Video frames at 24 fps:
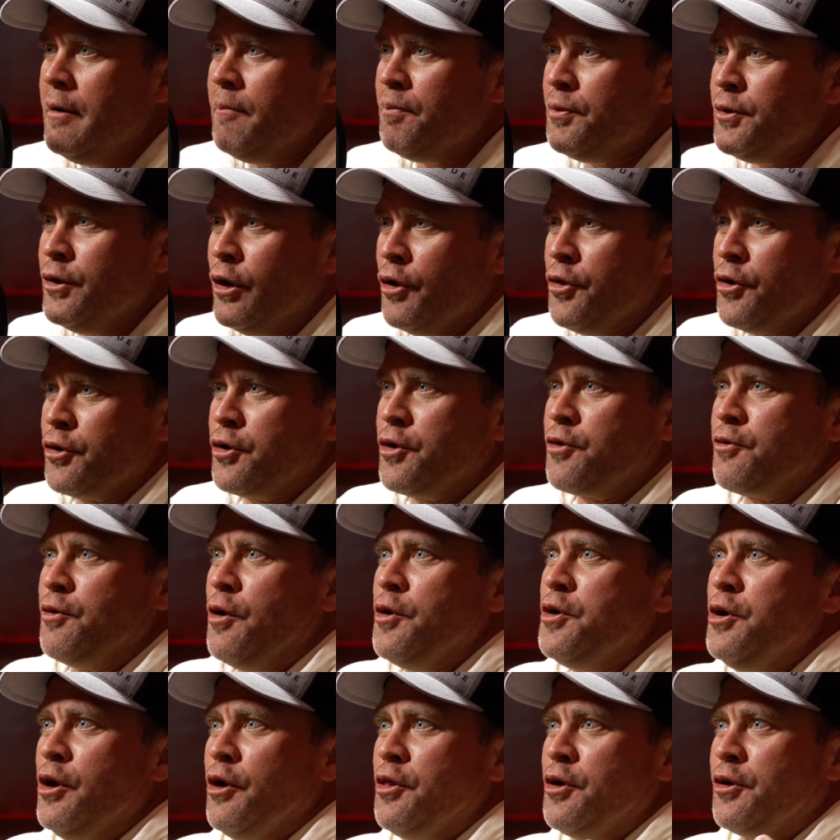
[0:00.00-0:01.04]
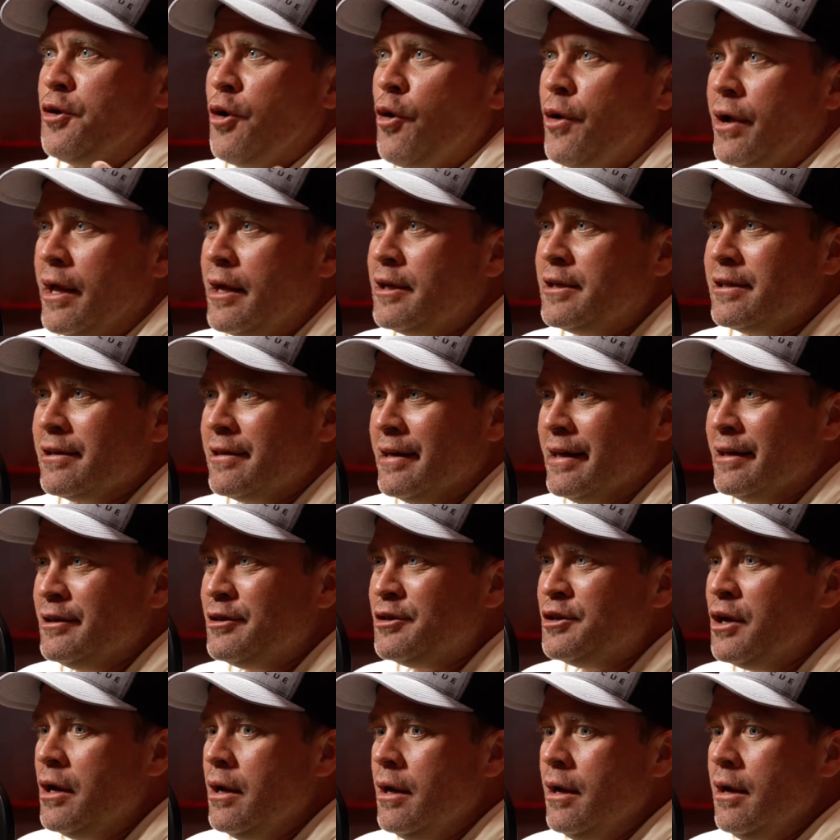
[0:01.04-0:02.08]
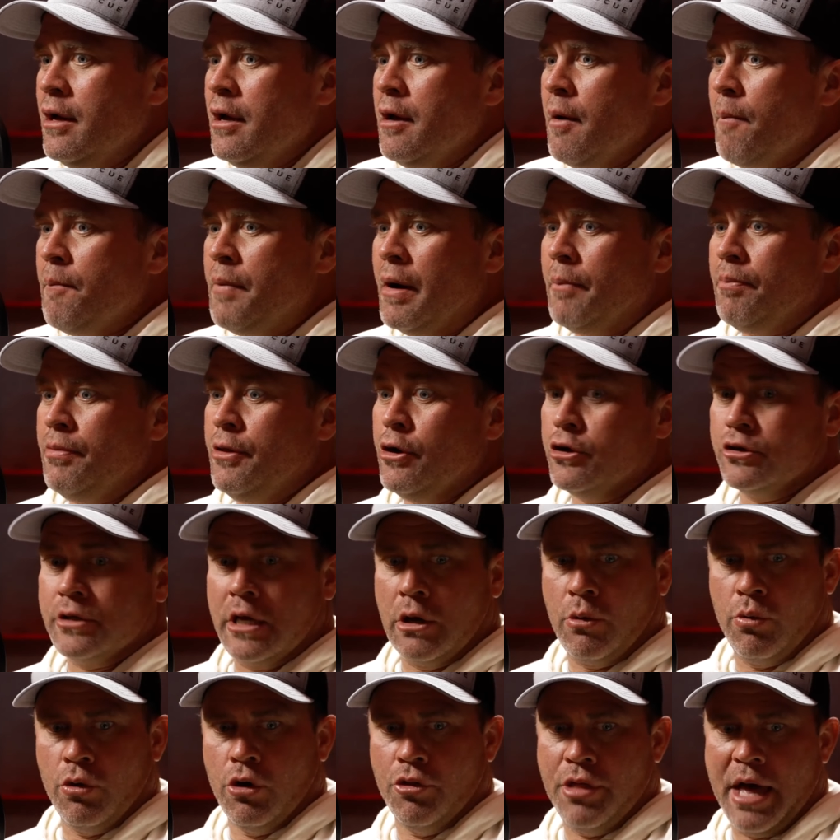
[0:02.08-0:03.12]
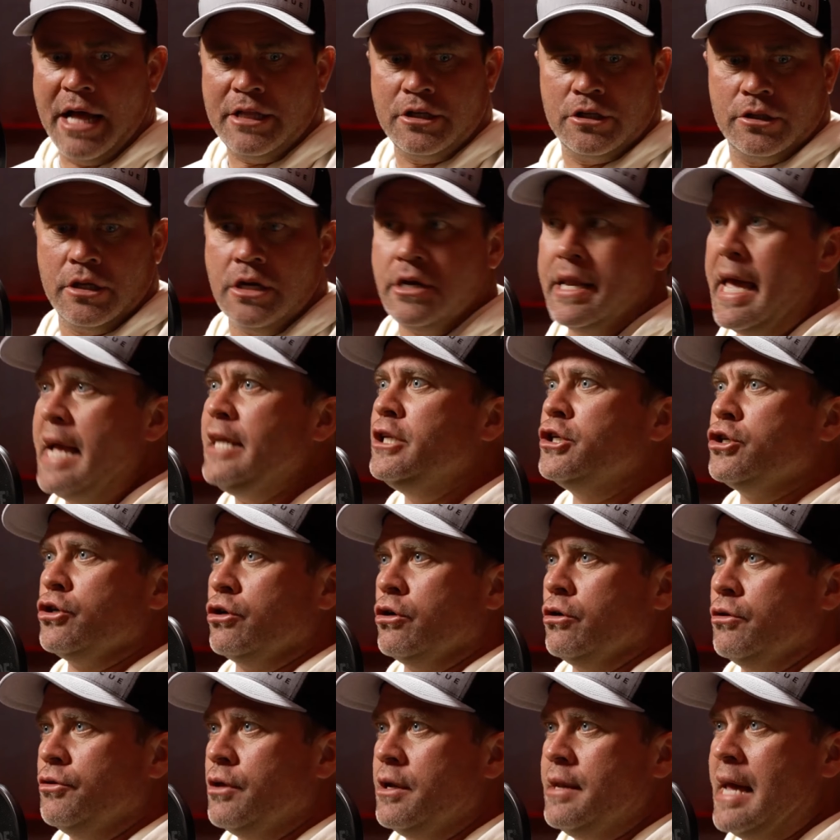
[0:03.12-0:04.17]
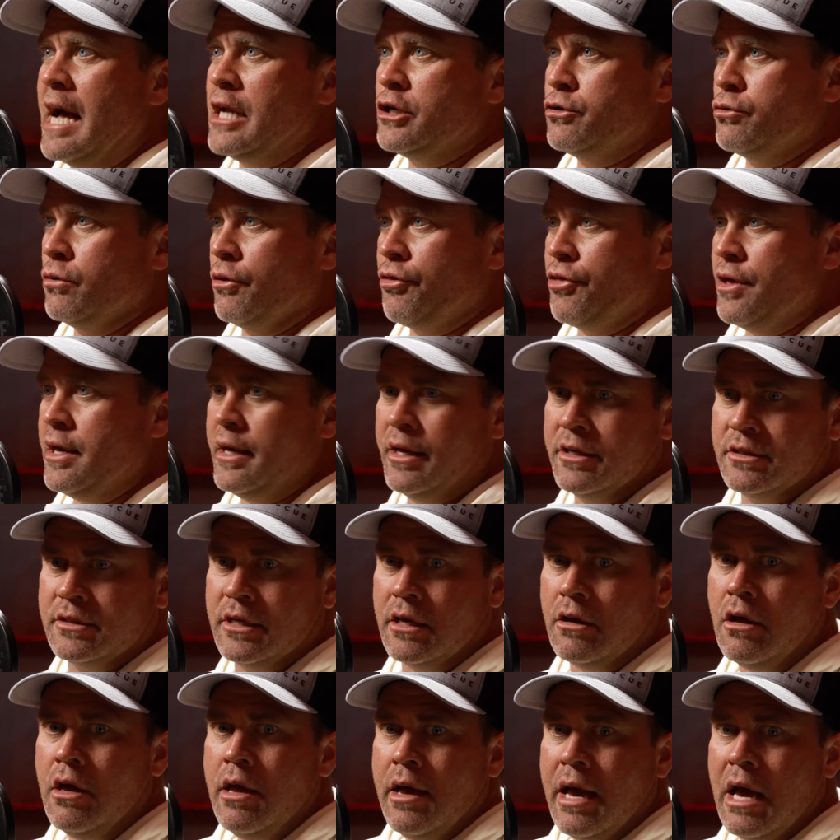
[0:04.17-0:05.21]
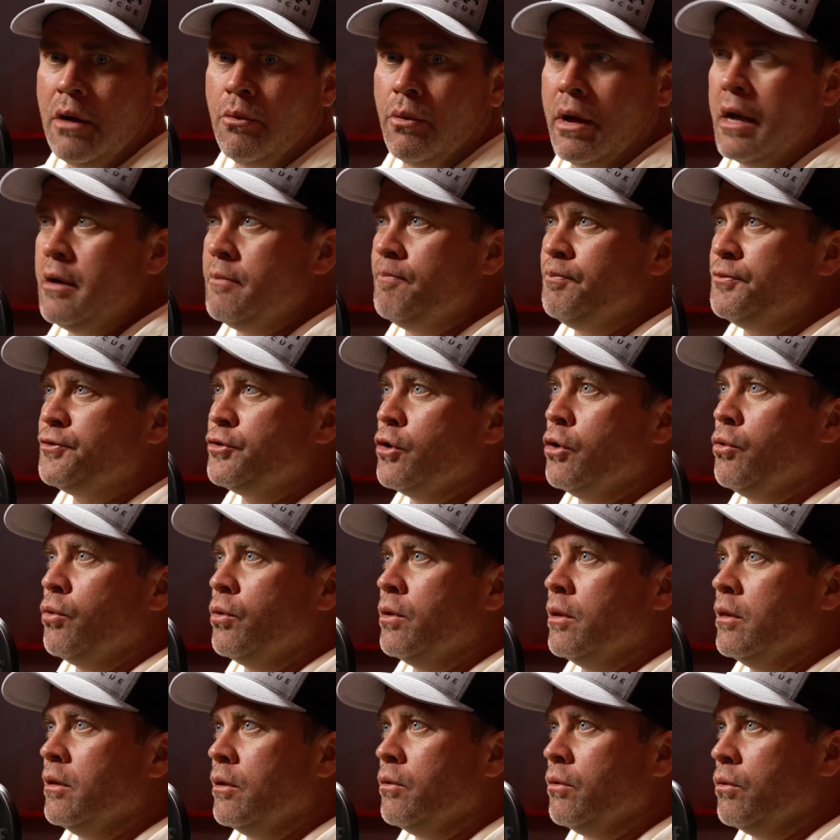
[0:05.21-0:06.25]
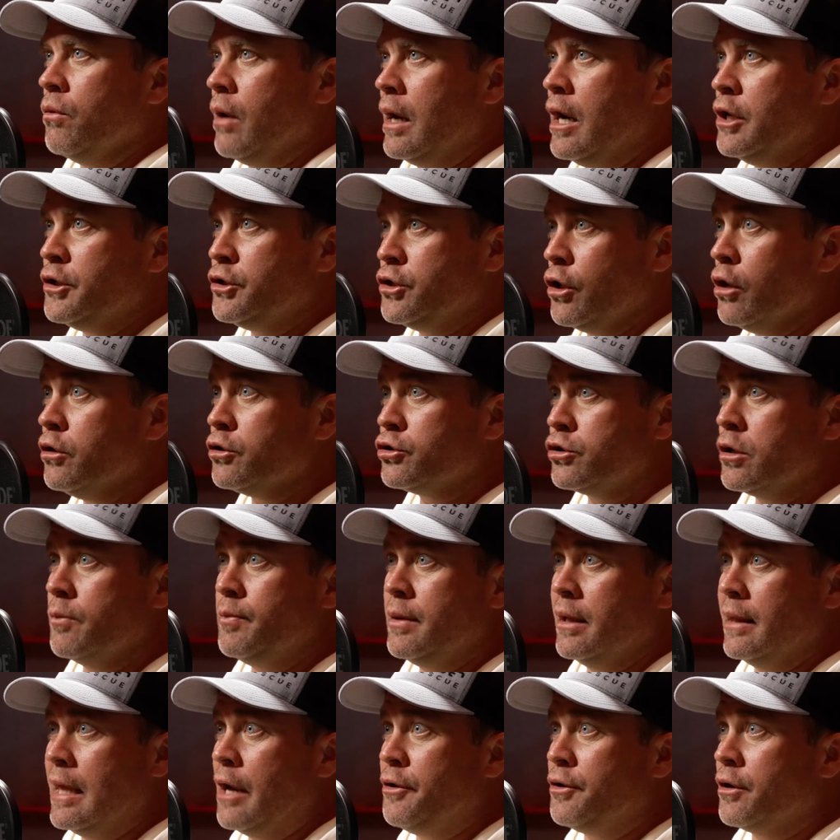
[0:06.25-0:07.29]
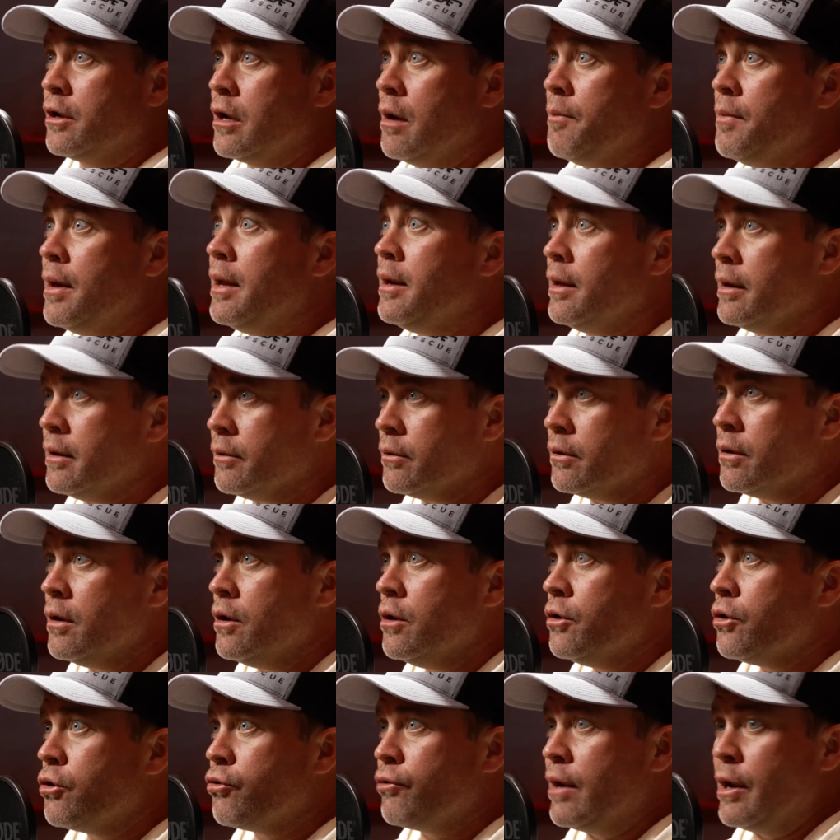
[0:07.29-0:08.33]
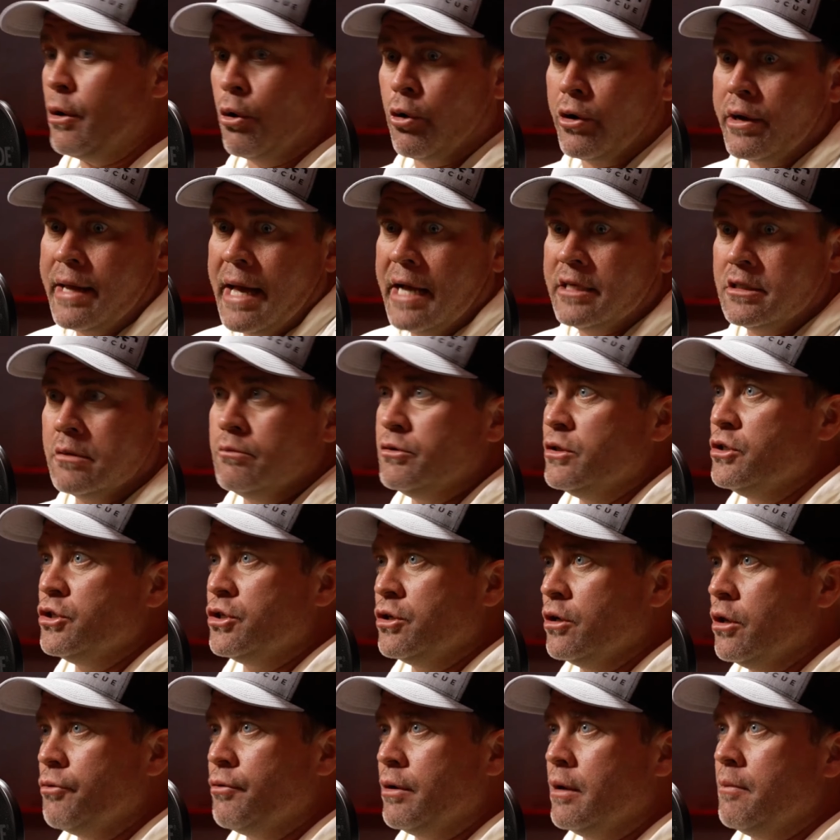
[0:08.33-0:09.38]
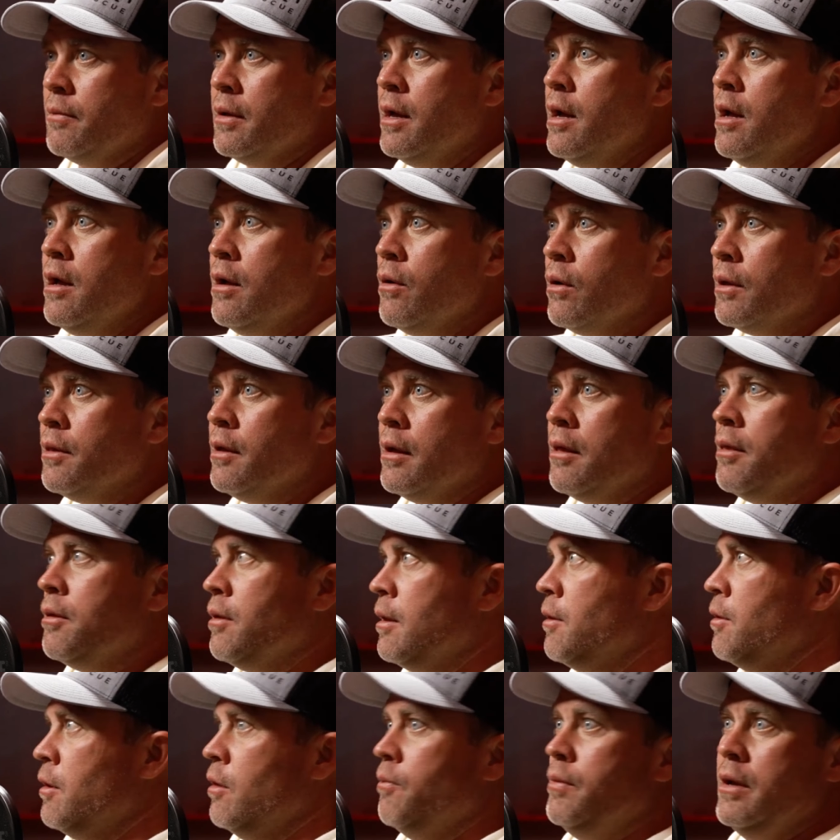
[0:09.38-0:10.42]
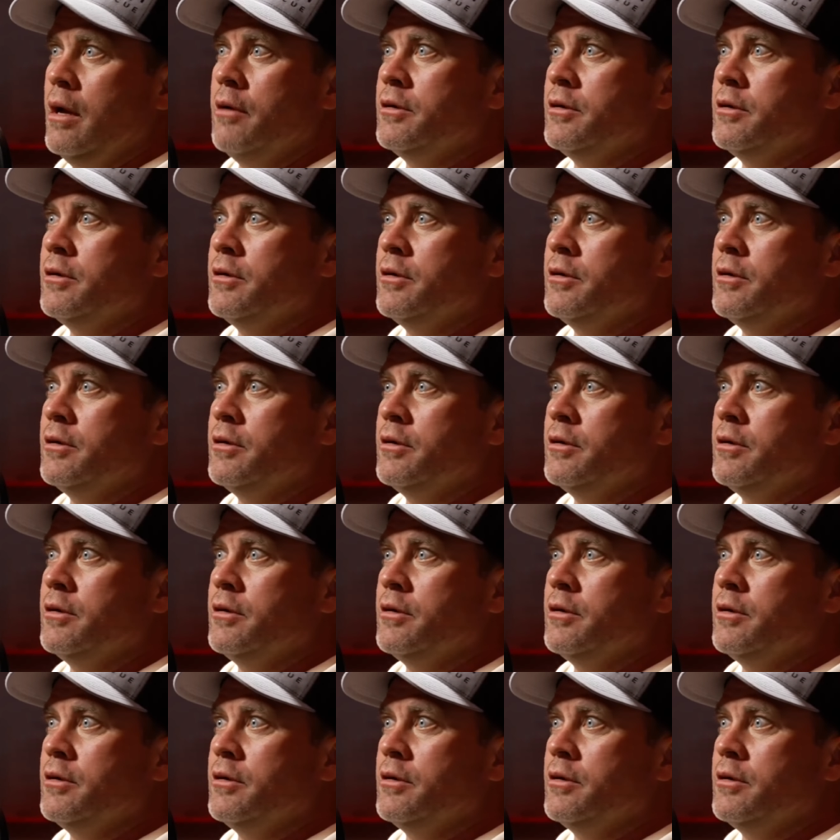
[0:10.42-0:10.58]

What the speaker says: they're growing into this. But there's like, well, that's the nature. The natural thing is that, and so adults should be allowed to come in and create orgasms in children, and it'll be